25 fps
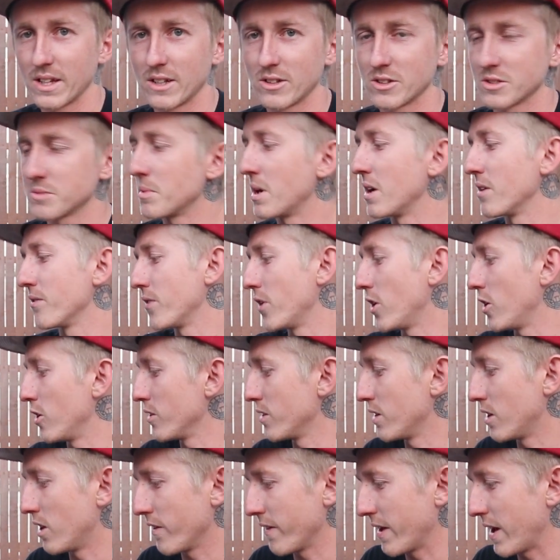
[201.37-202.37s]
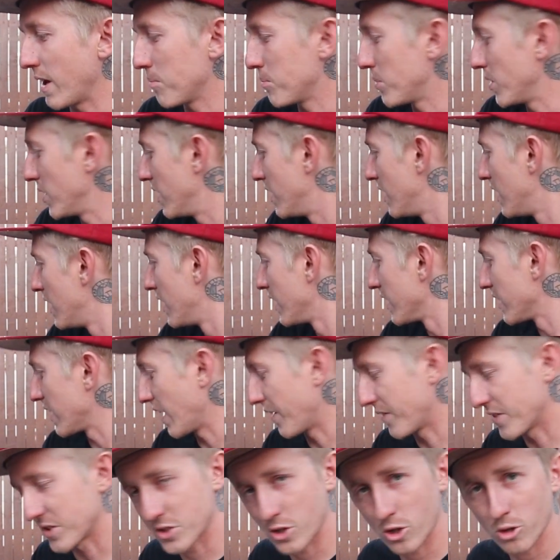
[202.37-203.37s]
That was my fault and all that. But
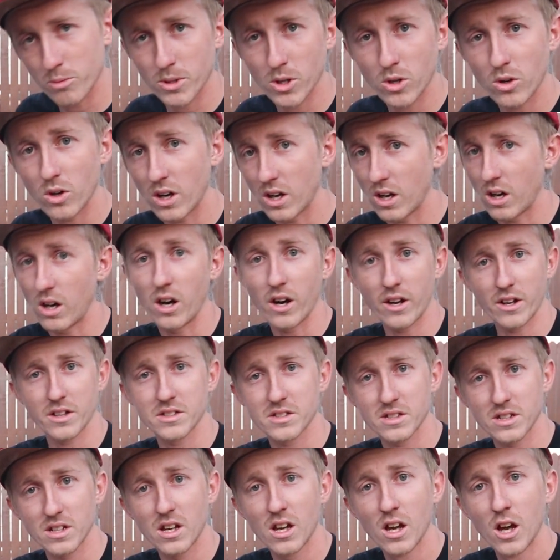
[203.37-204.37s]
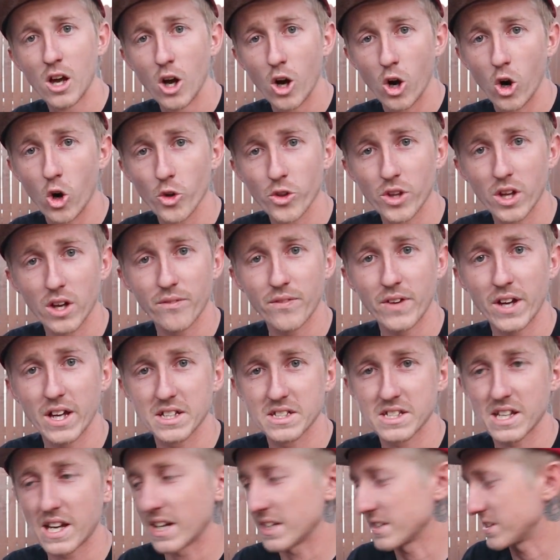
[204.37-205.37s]
yeah, the turbo, honestly, holding up
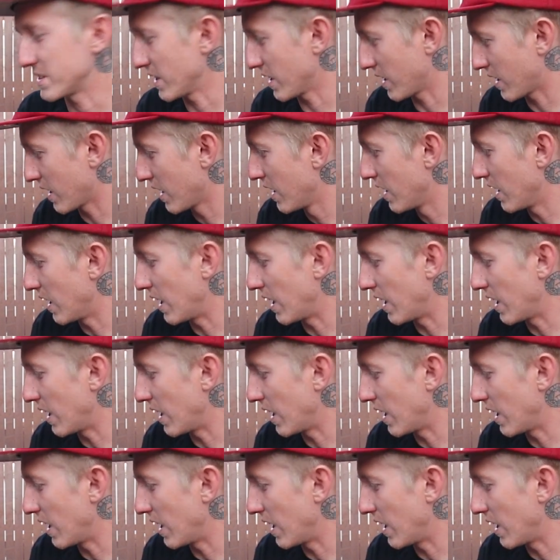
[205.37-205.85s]
fantastic.